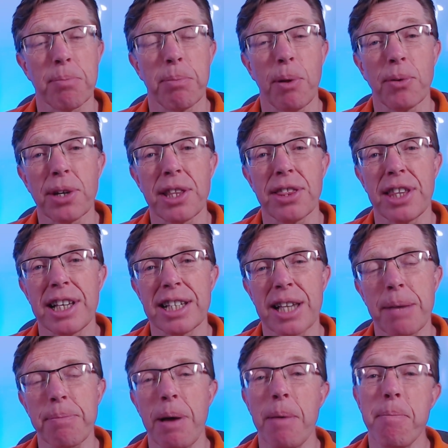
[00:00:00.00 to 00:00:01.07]
blocking things
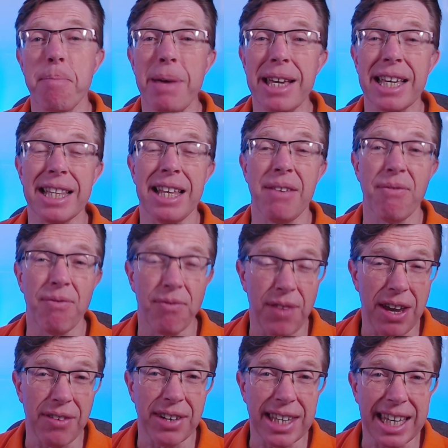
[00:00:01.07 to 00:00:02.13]
up and making it
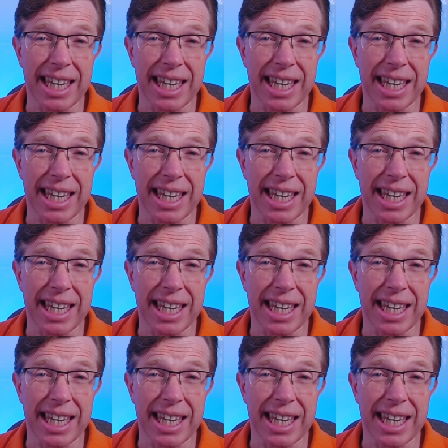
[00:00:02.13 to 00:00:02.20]
very